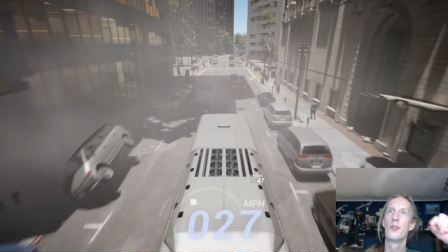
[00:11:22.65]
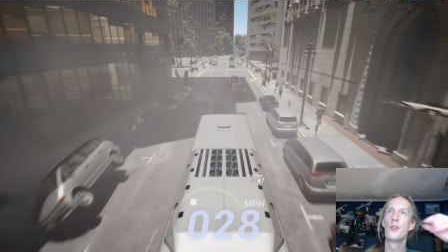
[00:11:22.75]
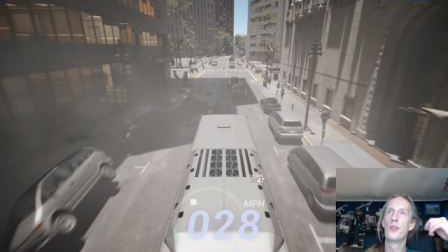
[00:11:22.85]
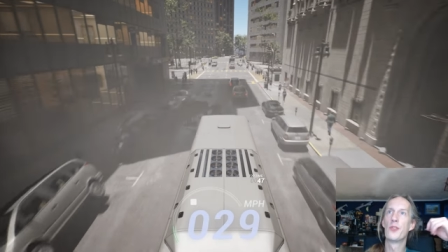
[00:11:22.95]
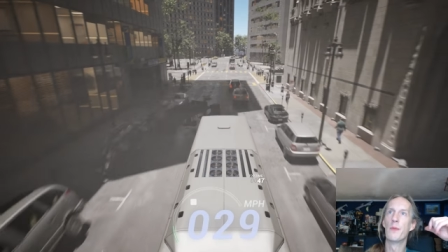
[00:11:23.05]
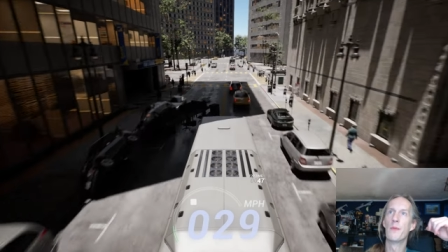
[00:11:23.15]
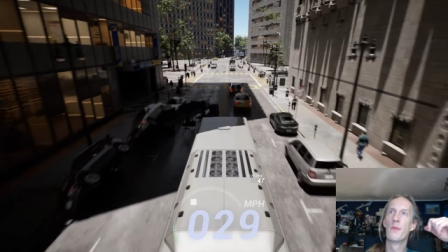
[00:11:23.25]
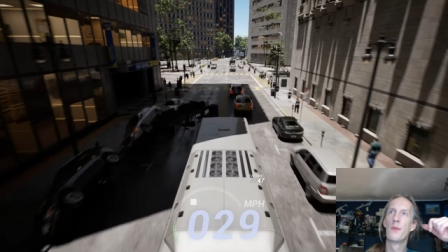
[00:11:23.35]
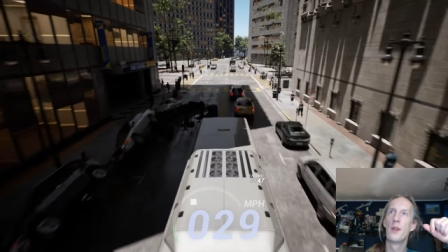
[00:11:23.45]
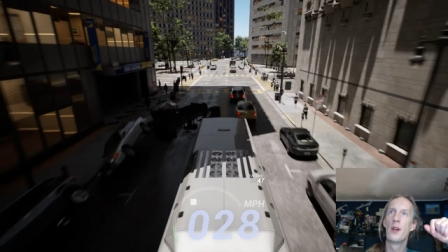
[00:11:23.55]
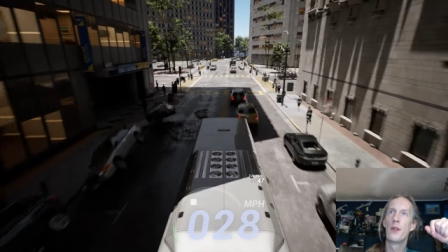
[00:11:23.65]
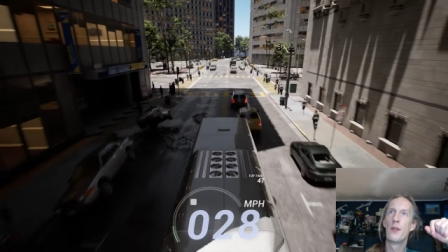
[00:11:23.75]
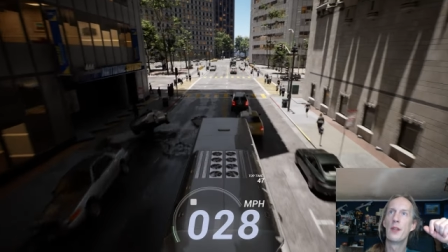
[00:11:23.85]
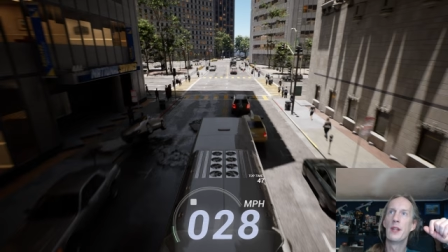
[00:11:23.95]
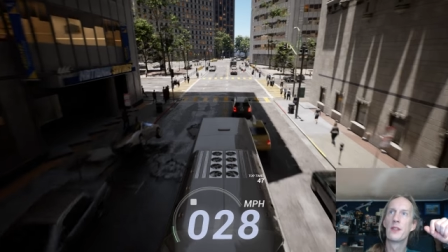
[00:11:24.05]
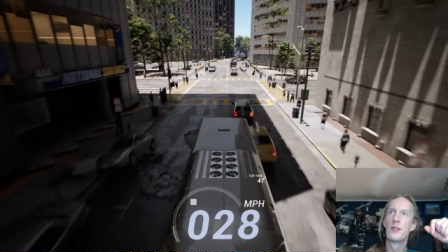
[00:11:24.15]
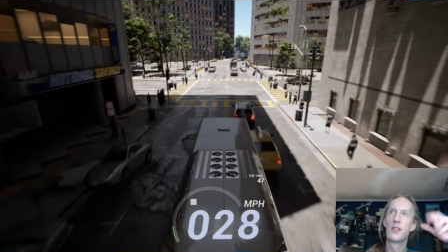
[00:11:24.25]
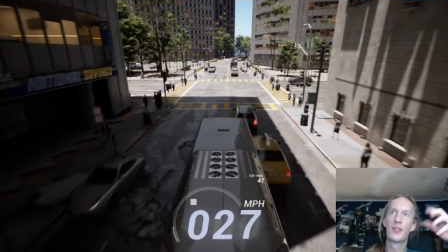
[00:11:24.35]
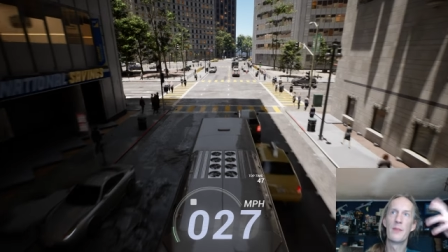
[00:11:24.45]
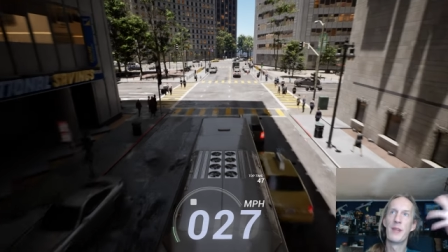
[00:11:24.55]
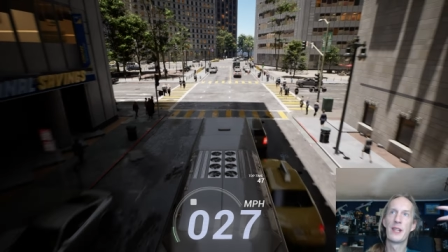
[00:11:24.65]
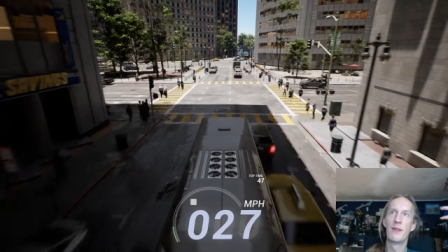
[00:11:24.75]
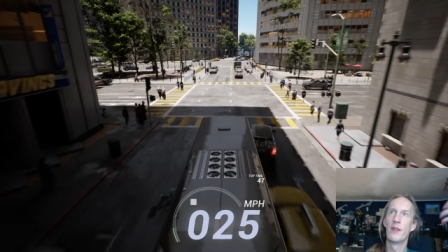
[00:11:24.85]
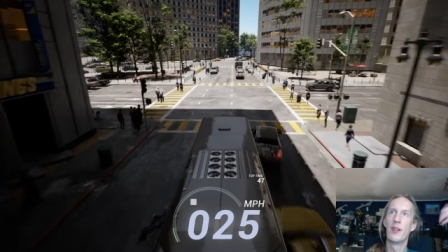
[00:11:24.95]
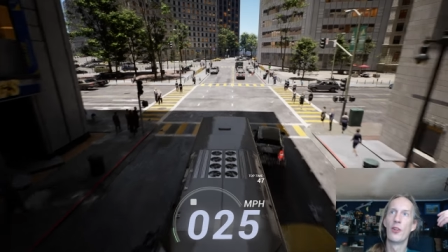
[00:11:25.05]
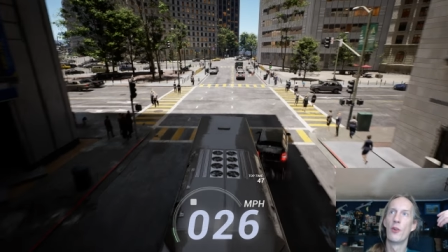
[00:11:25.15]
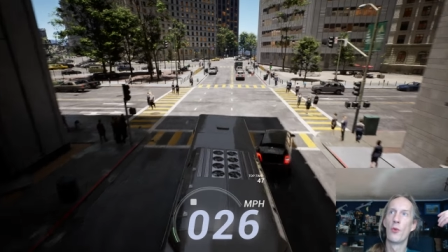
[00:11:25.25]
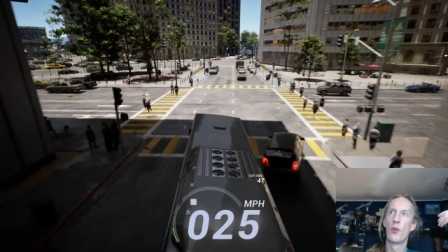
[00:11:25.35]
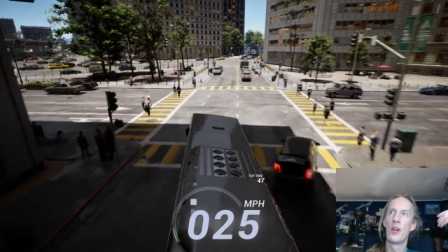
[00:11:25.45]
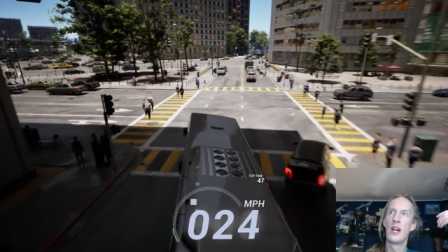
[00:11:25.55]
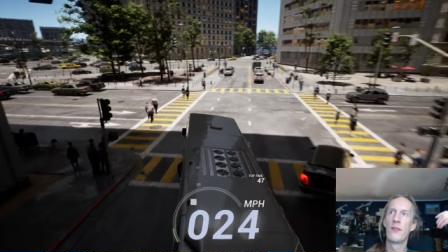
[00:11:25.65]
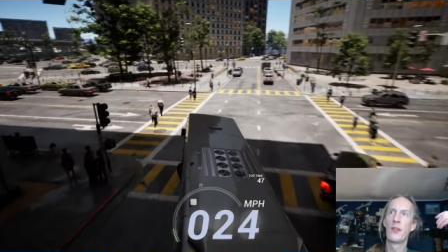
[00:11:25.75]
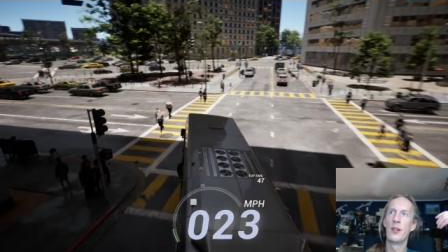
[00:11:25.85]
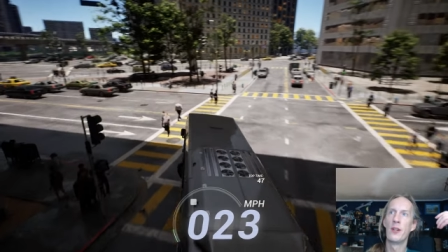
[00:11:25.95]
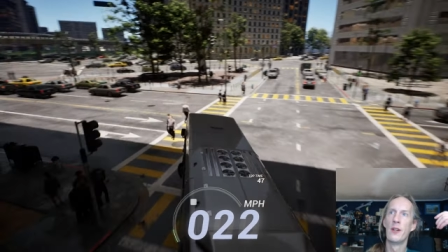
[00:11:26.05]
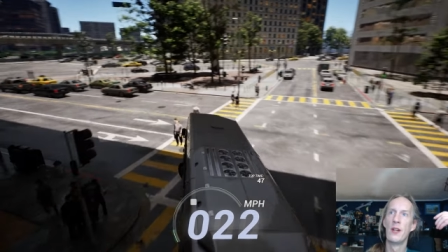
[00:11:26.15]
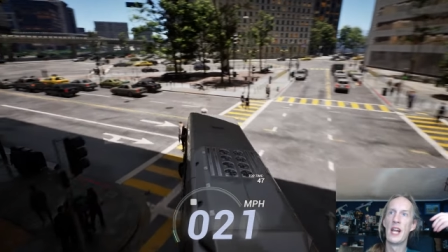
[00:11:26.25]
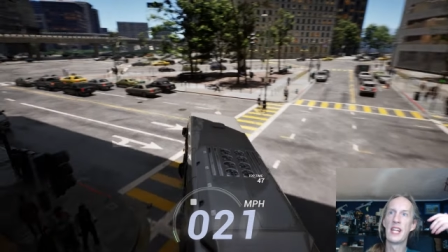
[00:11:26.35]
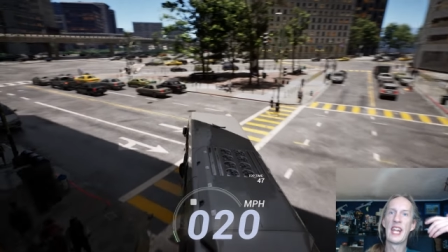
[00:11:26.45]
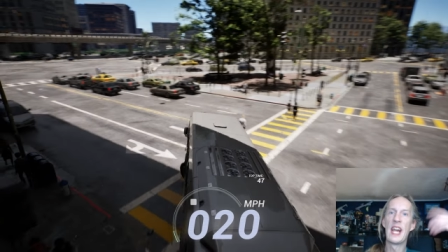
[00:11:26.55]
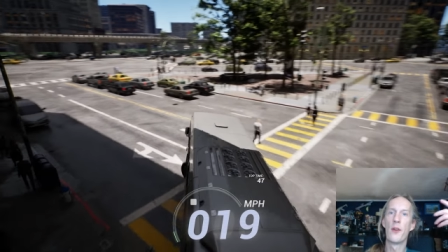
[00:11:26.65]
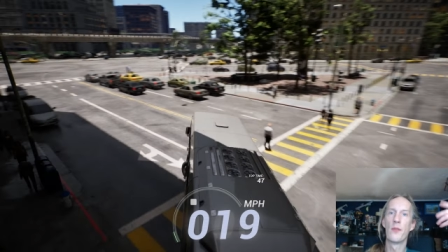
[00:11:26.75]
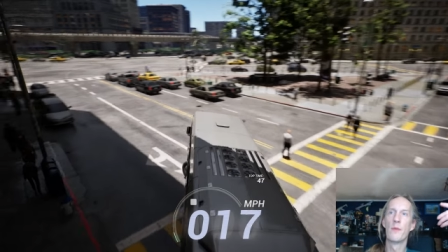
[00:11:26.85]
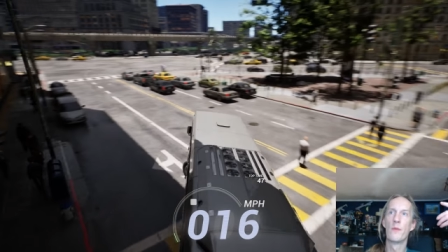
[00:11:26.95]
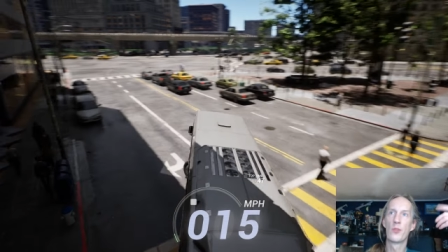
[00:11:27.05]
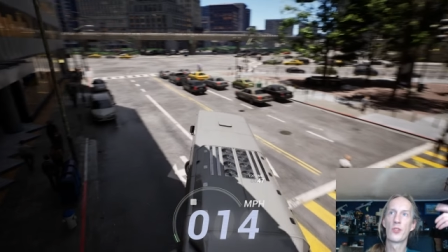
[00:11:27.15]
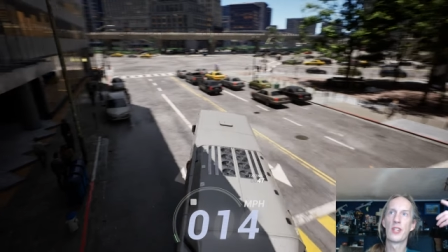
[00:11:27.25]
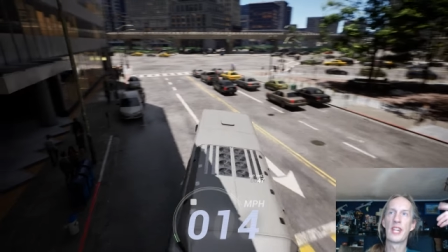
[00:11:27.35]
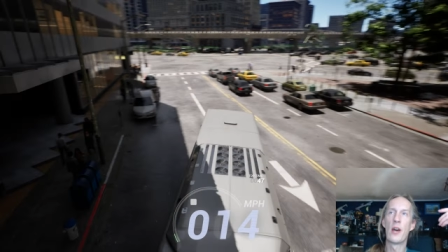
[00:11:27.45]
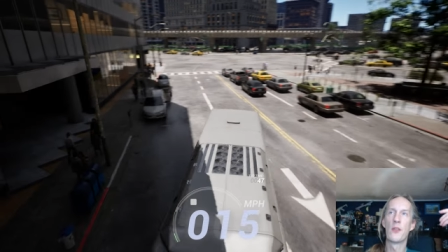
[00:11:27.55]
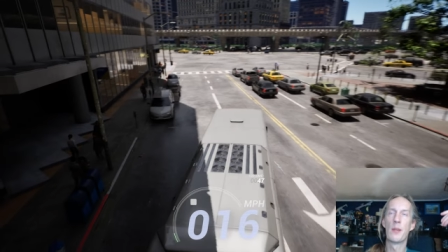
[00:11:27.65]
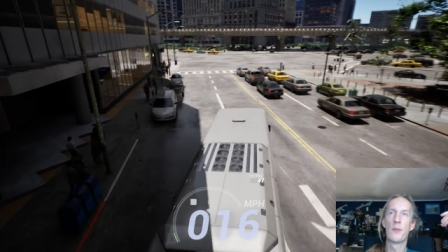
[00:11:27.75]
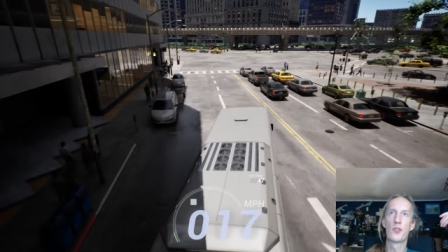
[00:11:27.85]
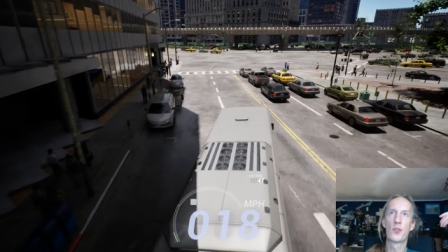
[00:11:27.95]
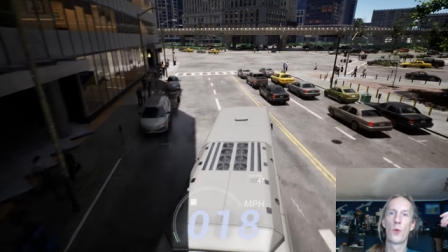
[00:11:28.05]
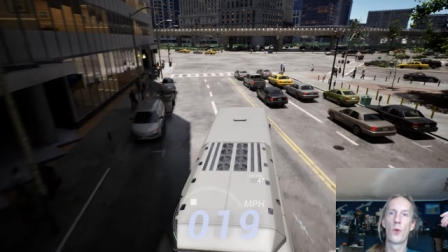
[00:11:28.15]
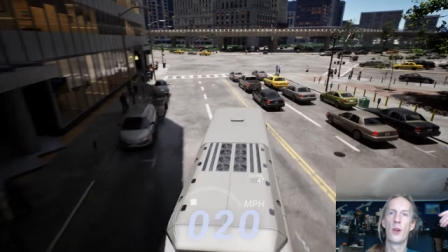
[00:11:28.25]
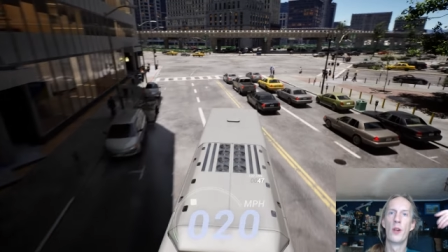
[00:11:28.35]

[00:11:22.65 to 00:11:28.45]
do some other things just to make it a little more livelier and count. We'll start counting up the score.